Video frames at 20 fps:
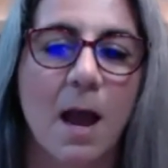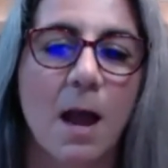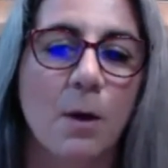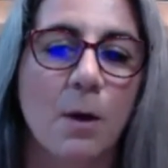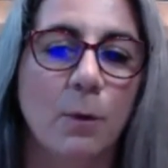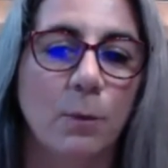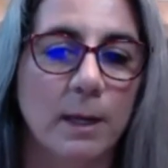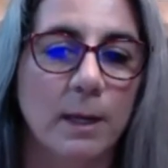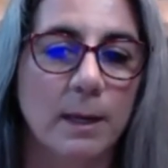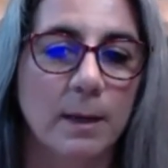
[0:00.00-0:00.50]

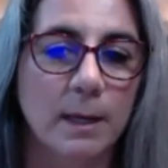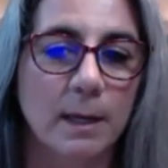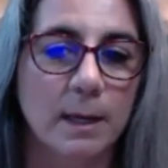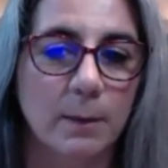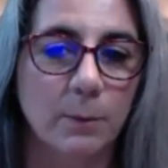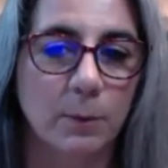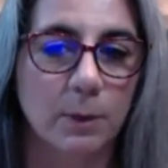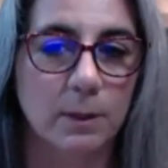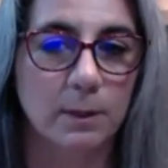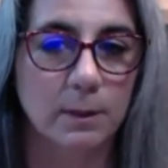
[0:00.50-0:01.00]
We
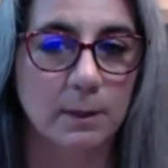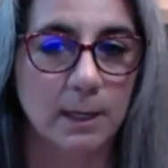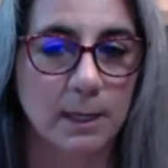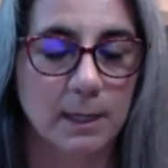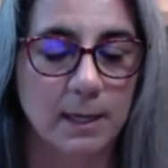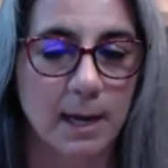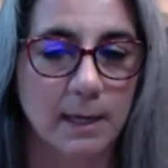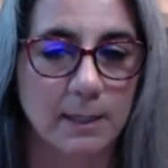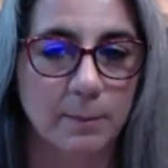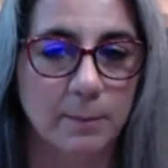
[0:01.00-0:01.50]
will
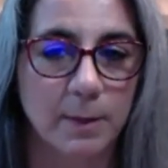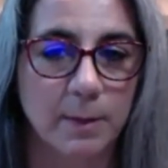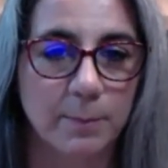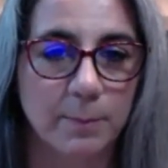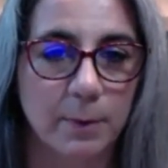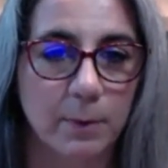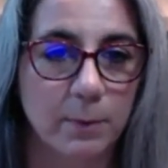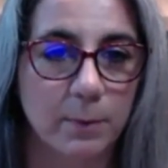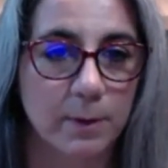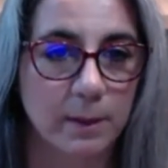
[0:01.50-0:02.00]
connect
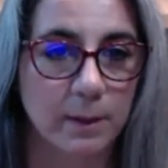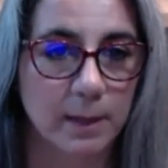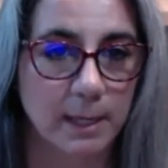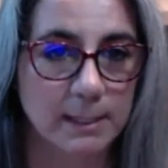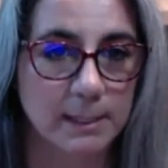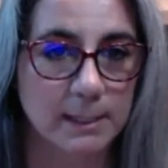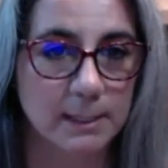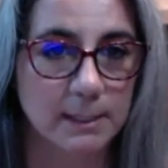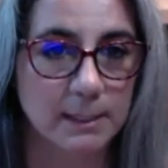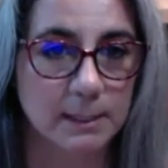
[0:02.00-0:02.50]
people with a
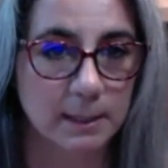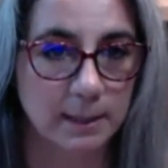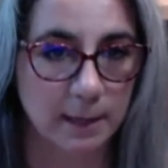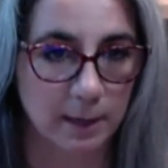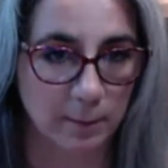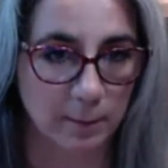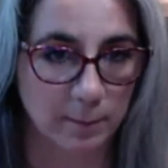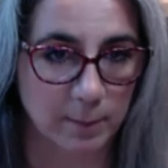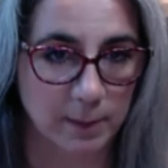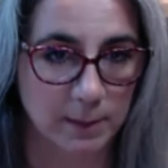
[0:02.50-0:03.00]
licensed
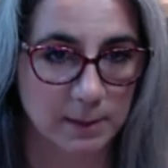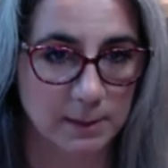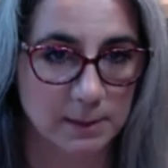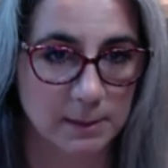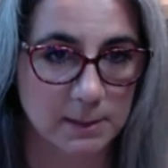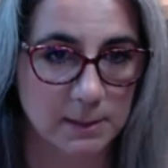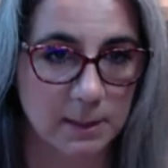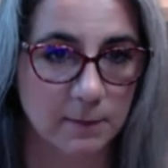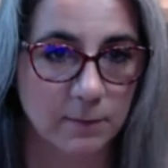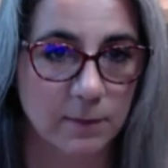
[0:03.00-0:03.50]
therapist
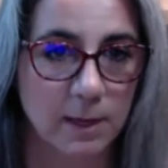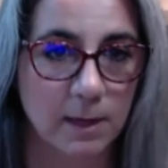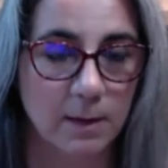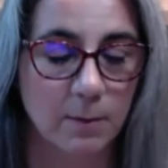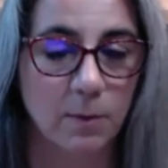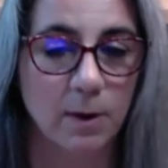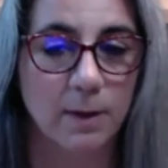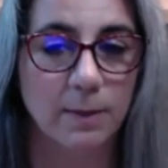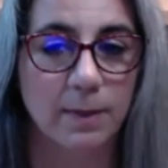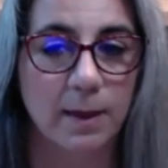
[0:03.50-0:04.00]
if they
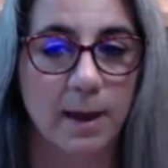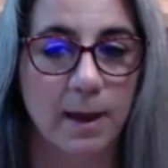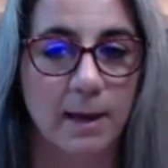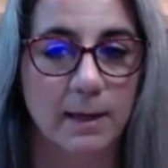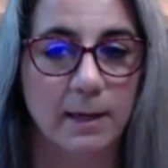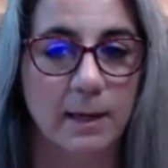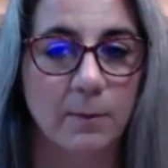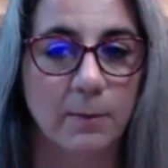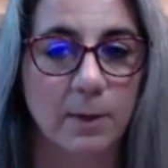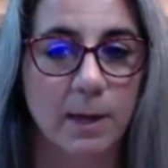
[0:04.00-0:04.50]
want that.
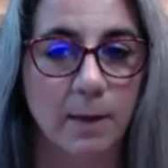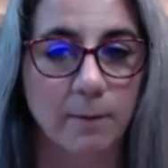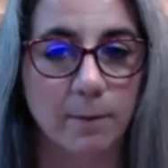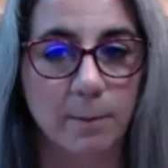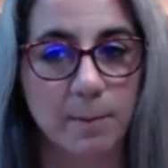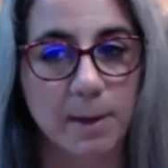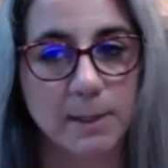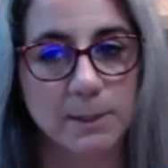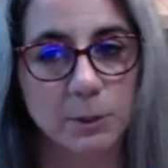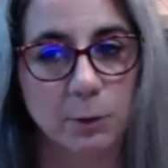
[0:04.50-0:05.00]
And we have a
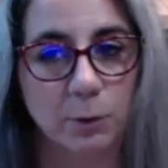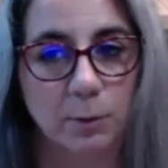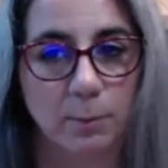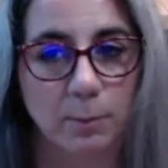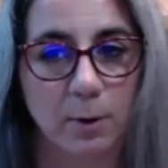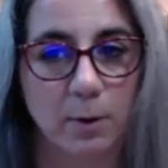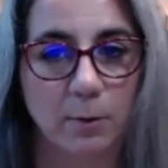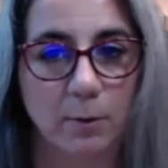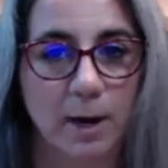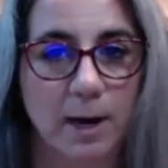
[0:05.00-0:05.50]
mentor
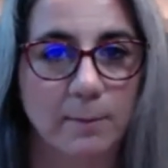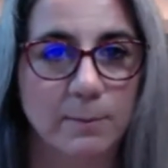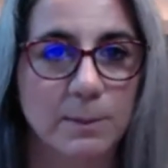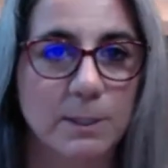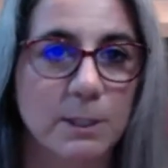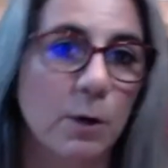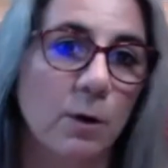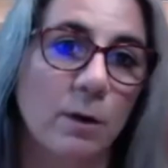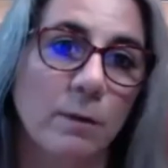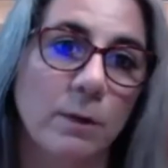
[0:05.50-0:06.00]
program.
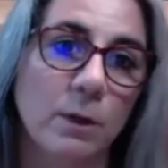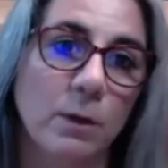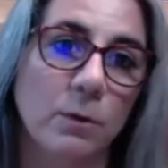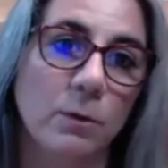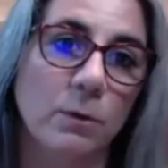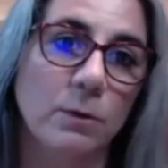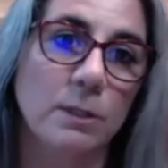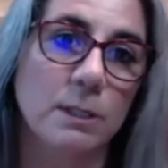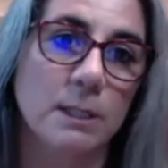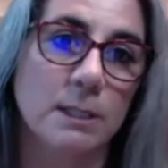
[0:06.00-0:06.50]
So if
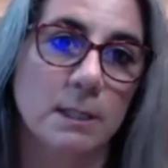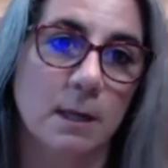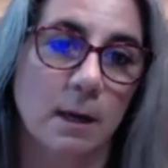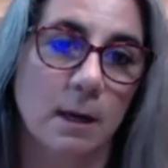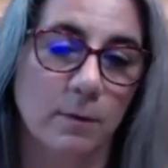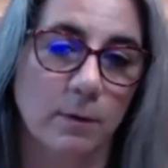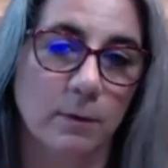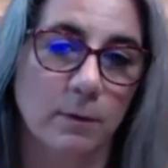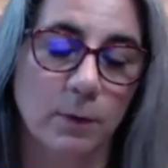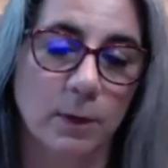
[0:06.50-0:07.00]
you
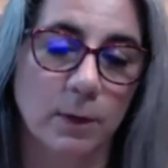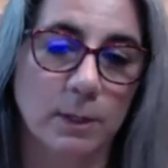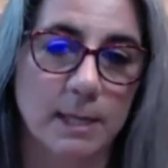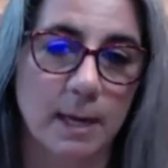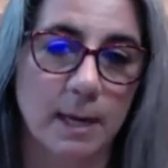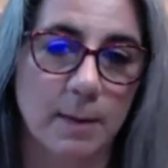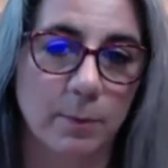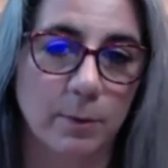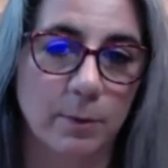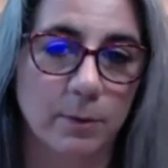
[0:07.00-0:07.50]
discover, for
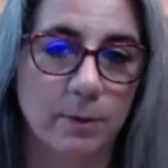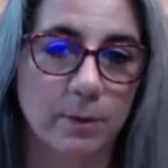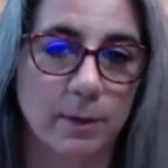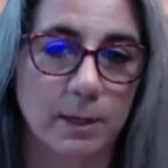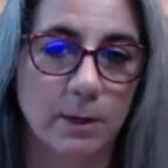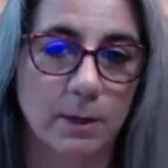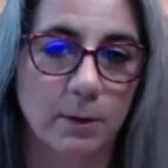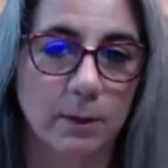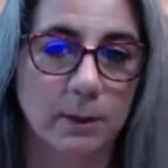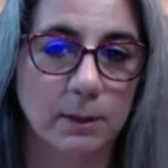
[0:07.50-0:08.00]
example, that
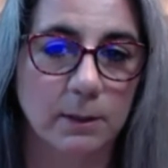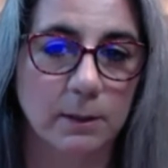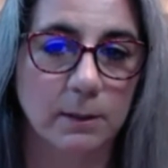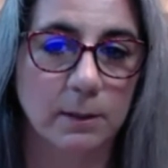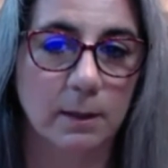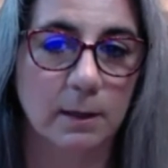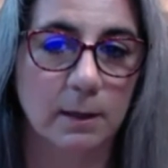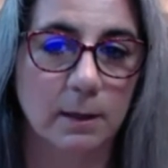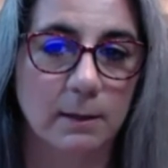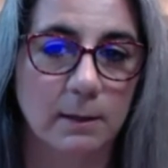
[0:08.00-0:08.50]
you're
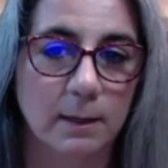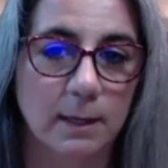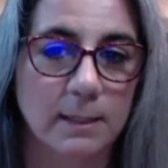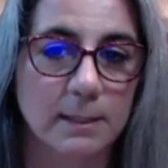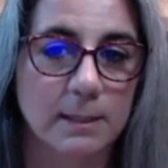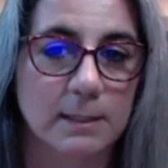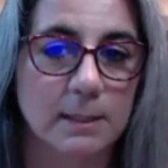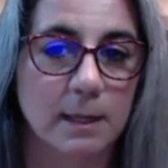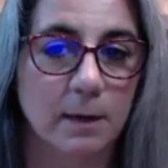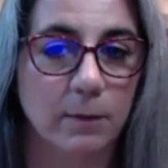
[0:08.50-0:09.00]
a late
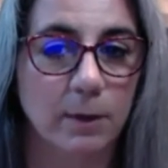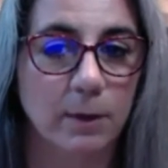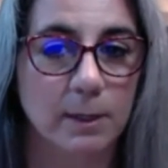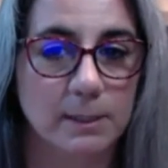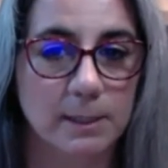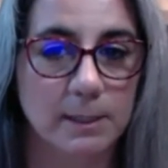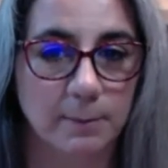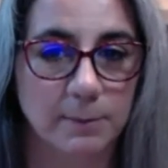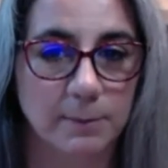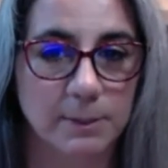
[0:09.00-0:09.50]
discovery
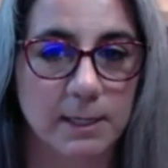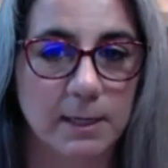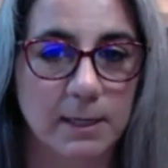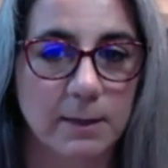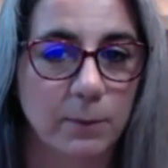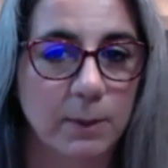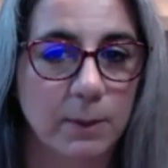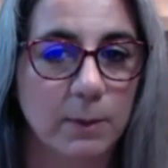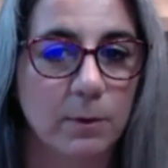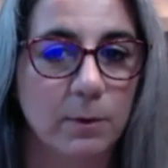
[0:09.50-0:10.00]
adoptee,
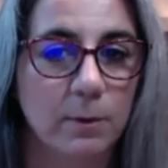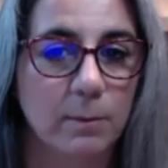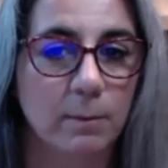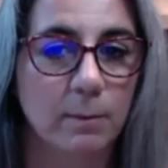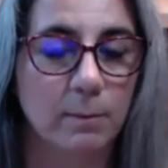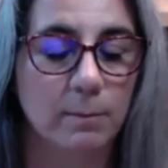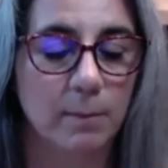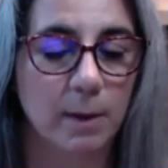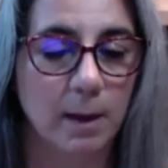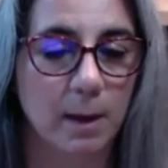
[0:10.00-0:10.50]
we will
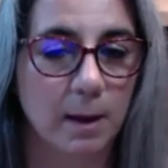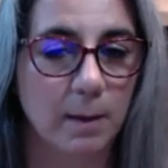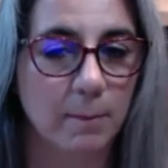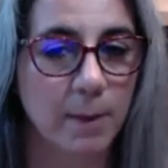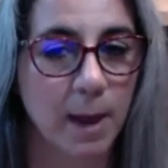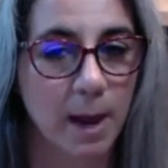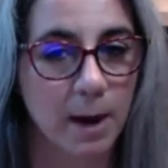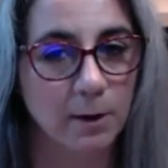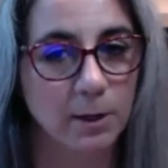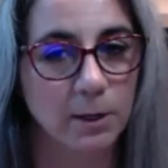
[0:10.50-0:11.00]

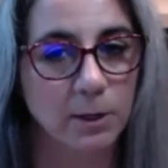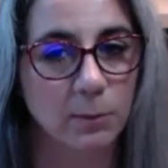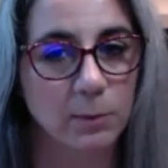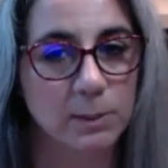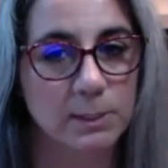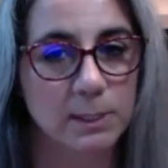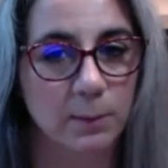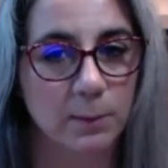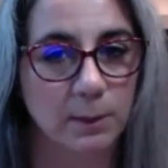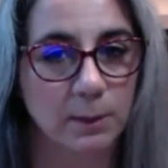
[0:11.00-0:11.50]
pair you with
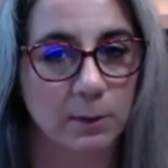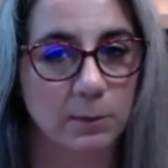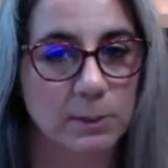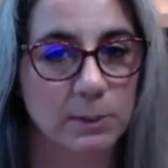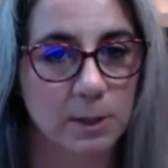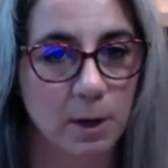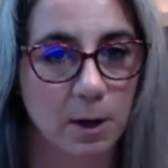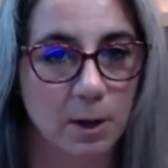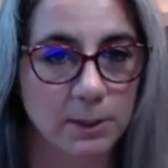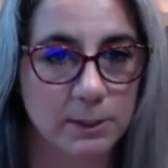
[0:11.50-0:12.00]
someone who is
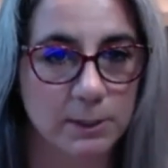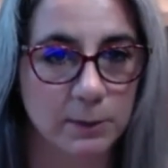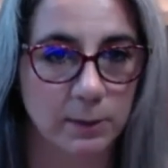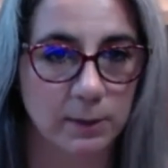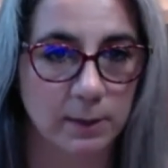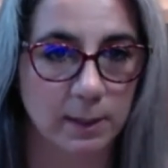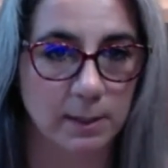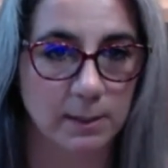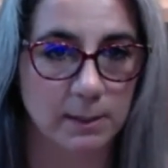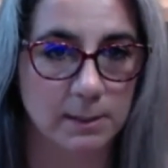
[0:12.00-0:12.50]
also a
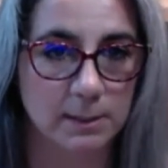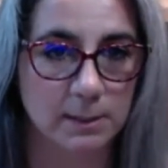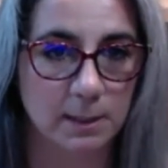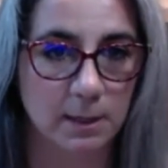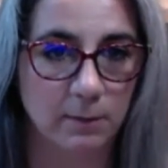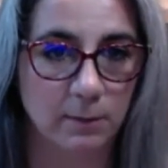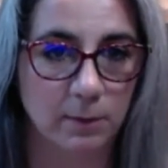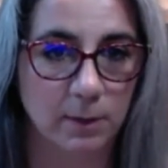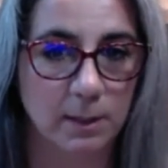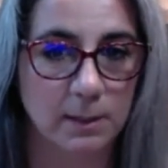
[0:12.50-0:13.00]
late
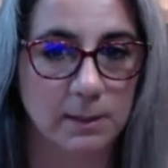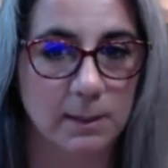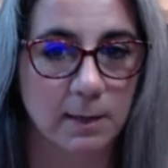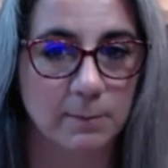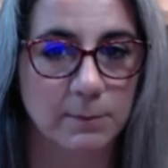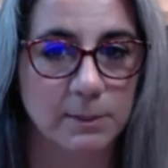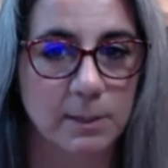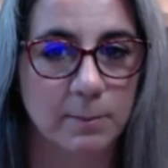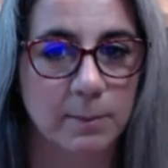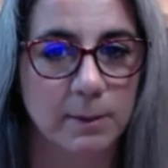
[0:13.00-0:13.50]
discovery
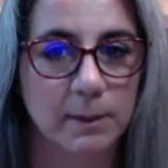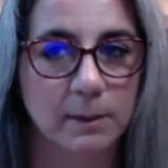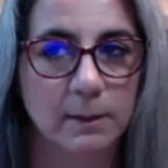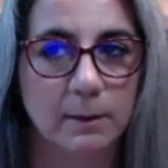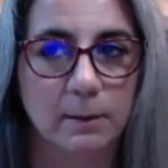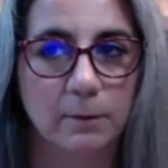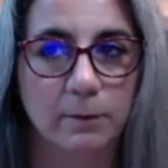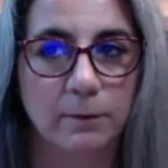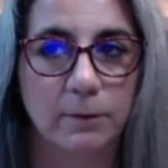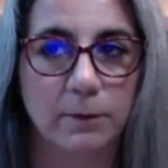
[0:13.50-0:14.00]
adoptee, but a
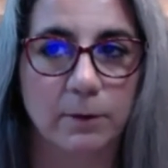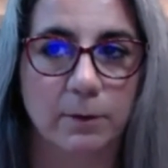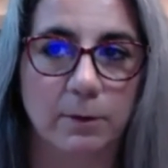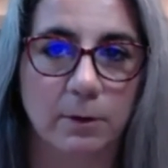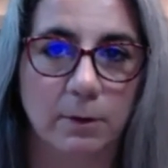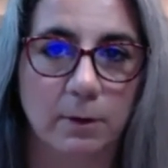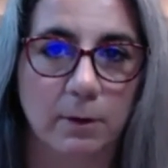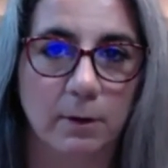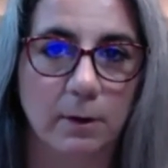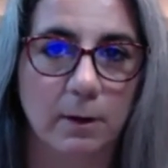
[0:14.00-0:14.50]
little
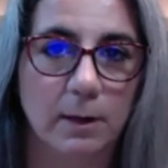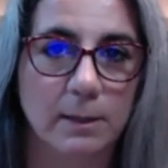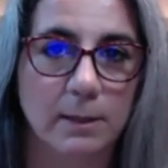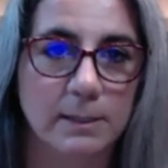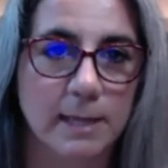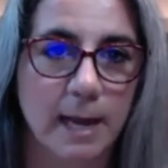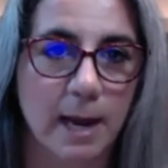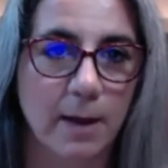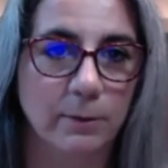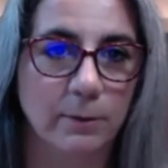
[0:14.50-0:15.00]
further
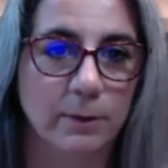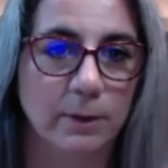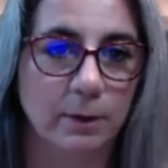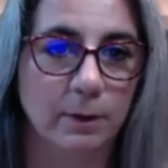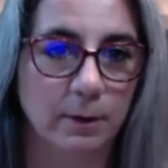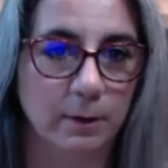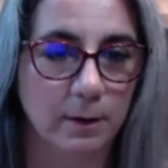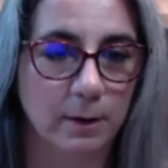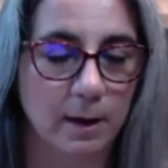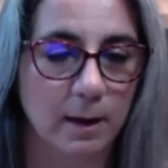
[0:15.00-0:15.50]
down
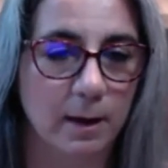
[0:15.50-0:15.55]
their